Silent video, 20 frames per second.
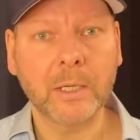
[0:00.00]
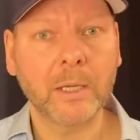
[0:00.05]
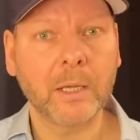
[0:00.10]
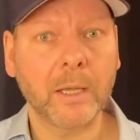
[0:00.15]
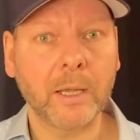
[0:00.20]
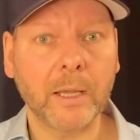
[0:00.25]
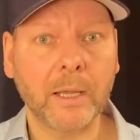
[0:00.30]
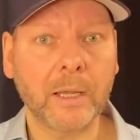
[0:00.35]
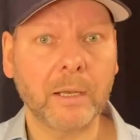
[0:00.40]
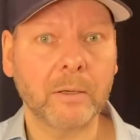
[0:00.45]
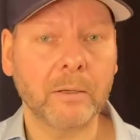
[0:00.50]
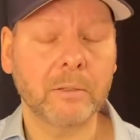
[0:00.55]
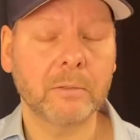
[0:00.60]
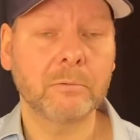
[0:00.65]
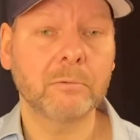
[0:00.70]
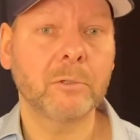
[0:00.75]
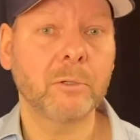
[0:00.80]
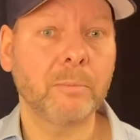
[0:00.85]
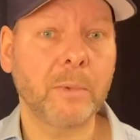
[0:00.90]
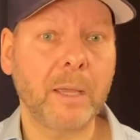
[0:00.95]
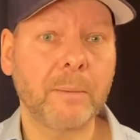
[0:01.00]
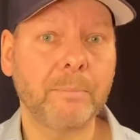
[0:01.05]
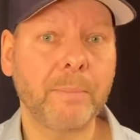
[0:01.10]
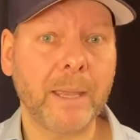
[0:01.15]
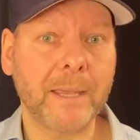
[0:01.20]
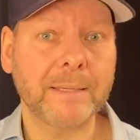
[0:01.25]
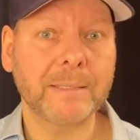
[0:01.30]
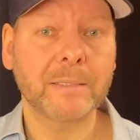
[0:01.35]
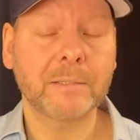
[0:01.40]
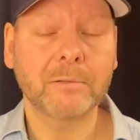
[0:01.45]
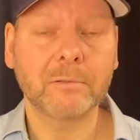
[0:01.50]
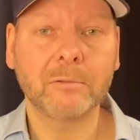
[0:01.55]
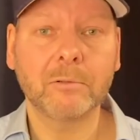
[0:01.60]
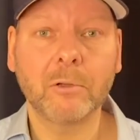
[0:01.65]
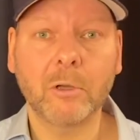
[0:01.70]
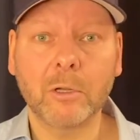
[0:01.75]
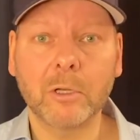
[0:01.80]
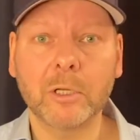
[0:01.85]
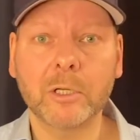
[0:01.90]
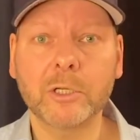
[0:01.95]
And to my best
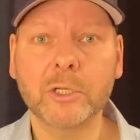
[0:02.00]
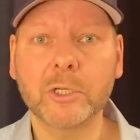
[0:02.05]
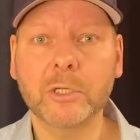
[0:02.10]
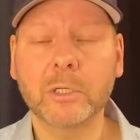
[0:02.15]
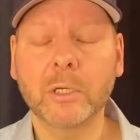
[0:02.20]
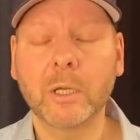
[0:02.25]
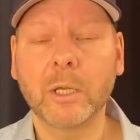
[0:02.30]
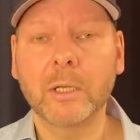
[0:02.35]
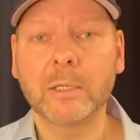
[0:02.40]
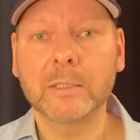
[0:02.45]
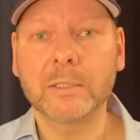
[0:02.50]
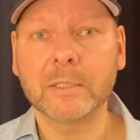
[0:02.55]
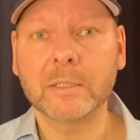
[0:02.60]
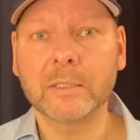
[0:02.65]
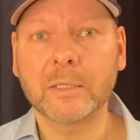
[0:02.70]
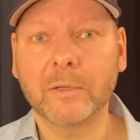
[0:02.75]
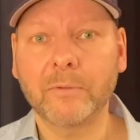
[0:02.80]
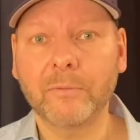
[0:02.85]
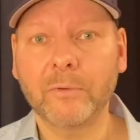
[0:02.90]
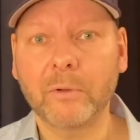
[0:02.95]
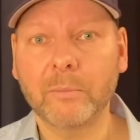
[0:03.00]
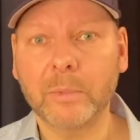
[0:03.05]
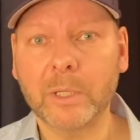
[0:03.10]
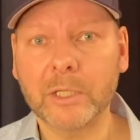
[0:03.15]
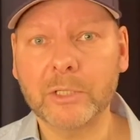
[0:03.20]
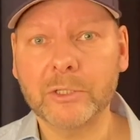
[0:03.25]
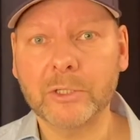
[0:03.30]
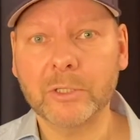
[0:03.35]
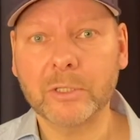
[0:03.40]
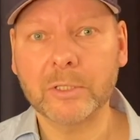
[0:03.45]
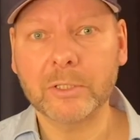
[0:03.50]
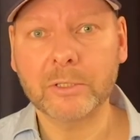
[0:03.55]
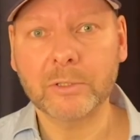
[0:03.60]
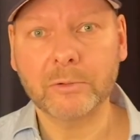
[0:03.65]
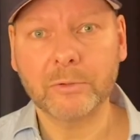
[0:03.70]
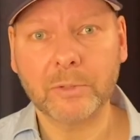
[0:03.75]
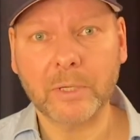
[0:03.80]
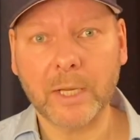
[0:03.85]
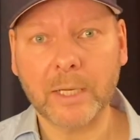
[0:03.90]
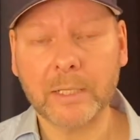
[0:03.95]
knowledge, this information is
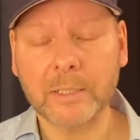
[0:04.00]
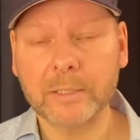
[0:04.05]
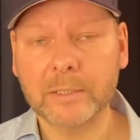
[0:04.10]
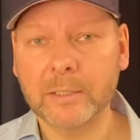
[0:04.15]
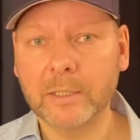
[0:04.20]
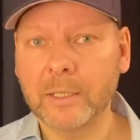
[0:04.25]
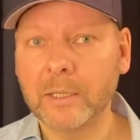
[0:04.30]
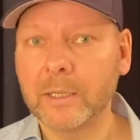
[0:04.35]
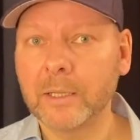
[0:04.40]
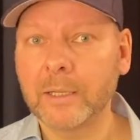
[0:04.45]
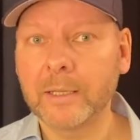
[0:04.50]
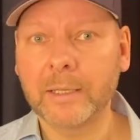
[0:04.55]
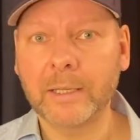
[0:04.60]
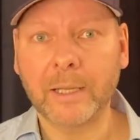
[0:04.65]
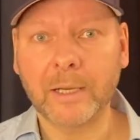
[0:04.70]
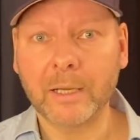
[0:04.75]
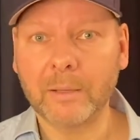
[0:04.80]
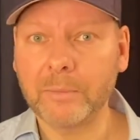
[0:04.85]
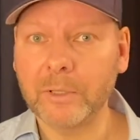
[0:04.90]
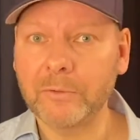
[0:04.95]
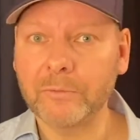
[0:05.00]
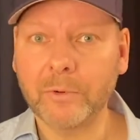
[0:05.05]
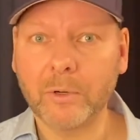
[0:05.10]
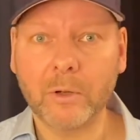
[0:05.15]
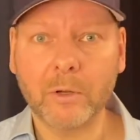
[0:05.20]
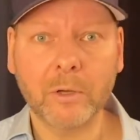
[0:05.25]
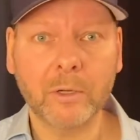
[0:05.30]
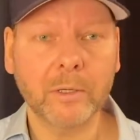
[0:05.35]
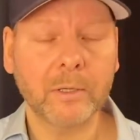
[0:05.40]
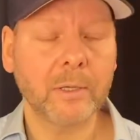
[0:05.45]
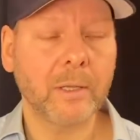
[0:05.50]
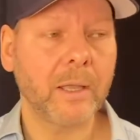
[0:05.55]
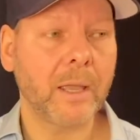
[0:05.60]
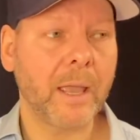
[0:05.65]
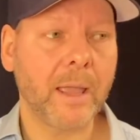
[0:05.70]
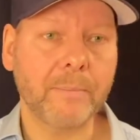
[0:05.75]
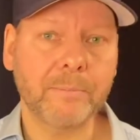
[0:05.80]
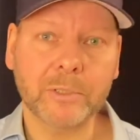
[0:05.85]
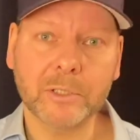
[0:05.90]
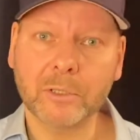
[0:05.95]
correct. Can I be wrong?
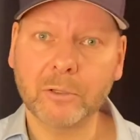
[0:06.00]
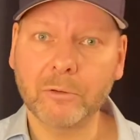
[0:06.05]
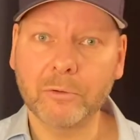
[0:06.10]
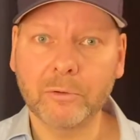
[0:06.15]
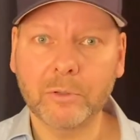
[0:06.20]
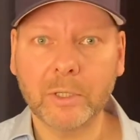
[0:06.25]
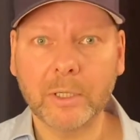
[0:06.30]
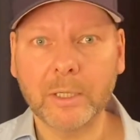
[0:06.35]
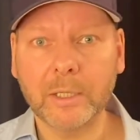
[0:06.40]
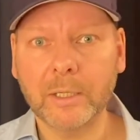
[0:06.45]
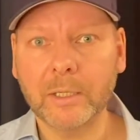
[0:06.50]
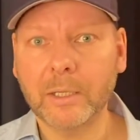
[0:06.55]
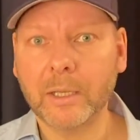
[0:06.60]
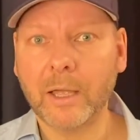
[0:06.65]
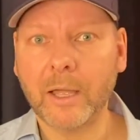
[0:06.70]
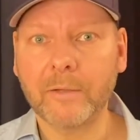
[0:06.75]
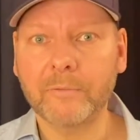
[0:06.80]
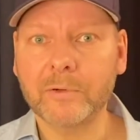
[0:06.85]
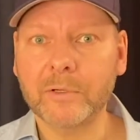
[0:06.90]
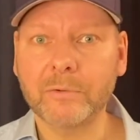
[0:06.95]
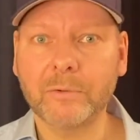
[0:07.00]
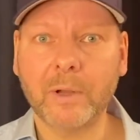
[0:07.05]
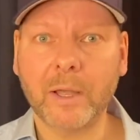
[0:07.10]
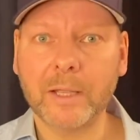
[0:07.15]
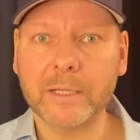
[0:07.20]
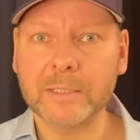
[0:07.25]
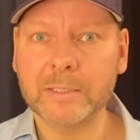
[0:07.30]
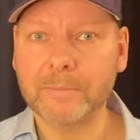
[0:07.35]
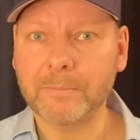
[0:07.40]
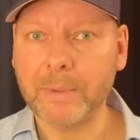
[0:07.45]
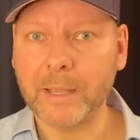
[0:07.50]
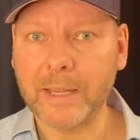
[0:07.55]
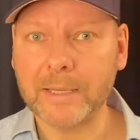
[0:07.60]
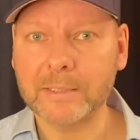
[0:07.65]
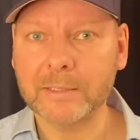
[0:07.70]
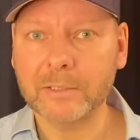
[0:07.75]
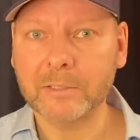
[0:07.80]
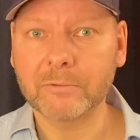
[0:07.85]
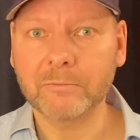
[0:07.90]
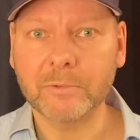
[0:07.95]
Absolutely. I've tried the
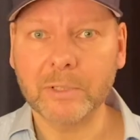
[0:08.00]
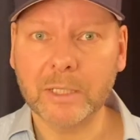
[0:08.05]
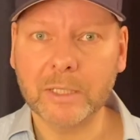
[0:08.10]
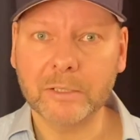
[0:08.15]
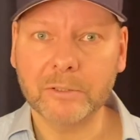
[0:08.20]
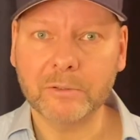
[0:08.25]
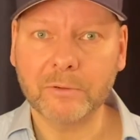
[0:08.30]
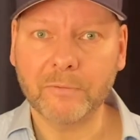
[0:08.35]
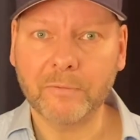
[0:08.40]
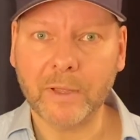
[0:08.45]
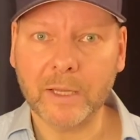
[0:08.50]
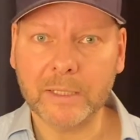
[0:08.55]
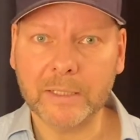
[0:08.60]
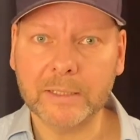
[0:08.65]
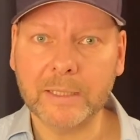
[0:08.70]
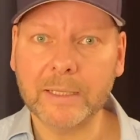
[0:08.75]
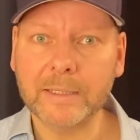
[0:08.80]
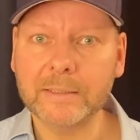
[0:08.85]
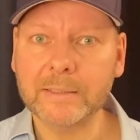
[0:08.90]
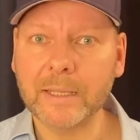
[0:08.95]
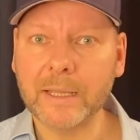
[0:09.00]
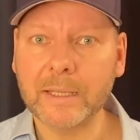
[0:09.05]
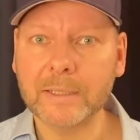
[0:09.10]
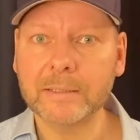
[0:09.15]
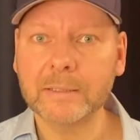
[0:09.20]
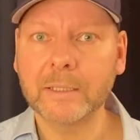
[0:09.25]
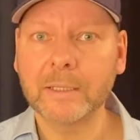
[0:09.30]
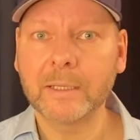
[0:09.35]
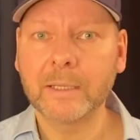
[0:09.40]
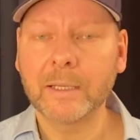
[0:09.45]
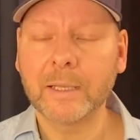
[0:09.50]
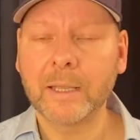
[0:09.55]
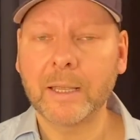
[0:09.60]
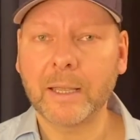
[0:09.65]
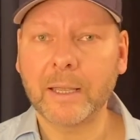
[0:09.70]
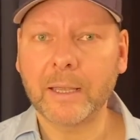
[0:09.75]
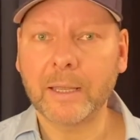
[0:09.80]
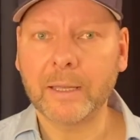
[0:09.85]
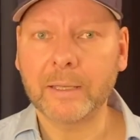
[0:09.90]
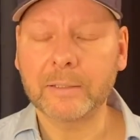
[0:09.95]
best really to validate that
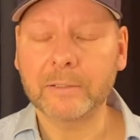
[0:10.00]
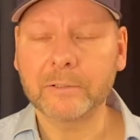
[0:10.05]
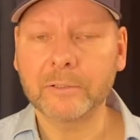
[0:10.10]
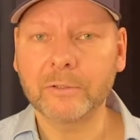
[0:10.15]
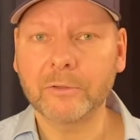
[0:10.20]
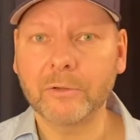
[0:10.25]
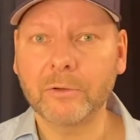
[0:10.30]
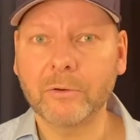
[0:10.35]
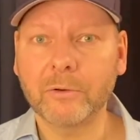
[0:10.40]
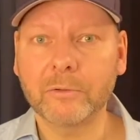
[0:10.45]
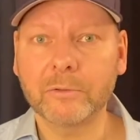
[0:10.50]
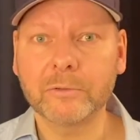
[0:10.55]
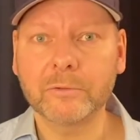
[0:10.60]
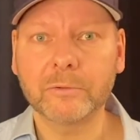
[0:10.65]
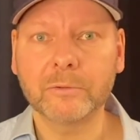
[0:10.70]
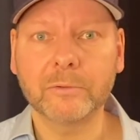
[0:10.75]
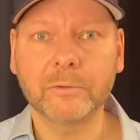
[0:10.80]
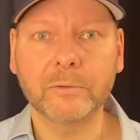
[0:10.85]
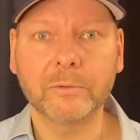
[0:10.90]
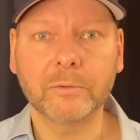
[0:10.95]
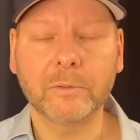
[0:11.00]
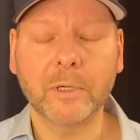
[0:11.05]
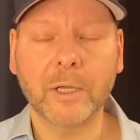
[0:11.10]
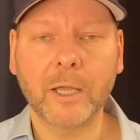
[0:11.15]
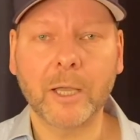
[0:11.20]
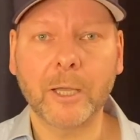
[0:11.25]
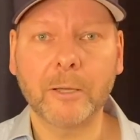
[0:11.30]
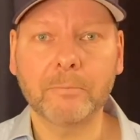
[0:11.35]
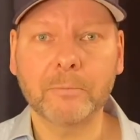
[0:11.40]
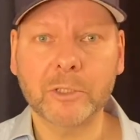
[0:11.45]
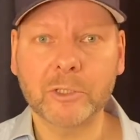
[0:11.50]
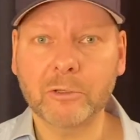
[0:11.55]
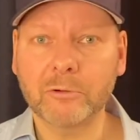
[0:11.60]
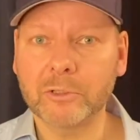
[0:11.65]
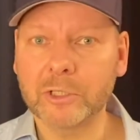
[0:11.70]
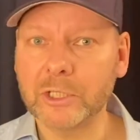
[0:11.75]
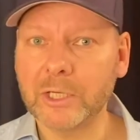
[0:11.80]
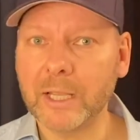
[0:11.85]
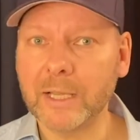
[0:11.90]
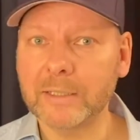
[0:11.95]
and, you know,
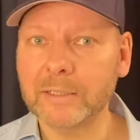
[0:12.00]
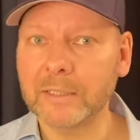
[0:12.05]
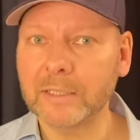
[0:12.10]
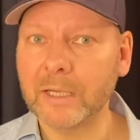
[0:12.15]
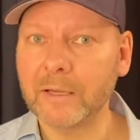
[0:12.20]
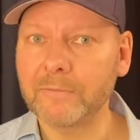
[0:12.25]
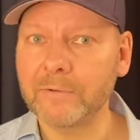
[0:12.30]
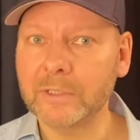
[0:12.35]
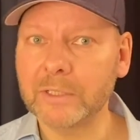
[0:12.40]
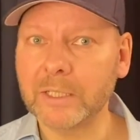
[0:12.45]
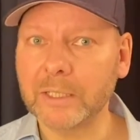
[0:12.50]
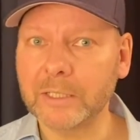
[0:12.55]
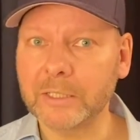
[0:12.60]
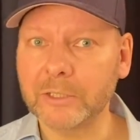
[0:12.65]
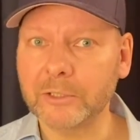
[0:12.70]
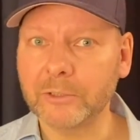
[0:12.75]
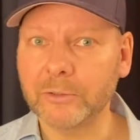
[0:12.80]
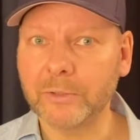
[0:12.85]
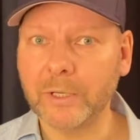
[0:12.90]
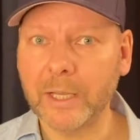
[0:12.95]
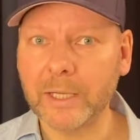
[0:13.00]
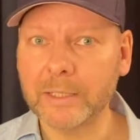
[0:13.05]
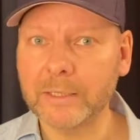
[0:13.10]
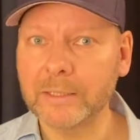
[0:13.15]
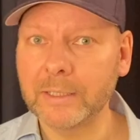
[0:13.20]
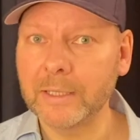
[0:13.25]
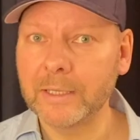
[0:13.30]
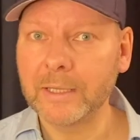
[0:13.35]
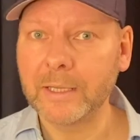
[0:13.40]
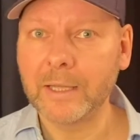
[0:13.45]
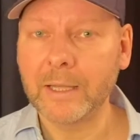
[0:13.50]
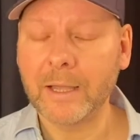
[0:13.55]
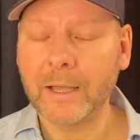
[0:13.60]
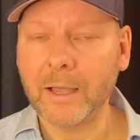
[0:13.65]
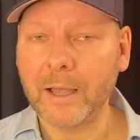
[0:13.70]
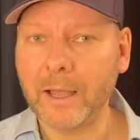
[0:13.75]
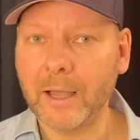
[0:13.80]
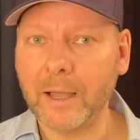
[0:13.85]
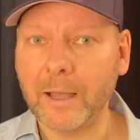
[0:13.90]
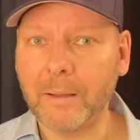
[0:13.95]
to check that everything is correct.
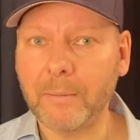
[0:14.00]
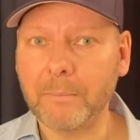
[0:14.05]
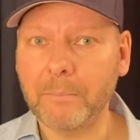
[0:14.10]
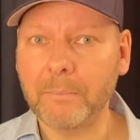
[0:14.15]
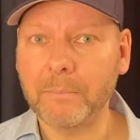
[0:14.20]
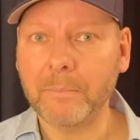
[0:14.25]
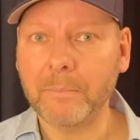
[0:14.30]
I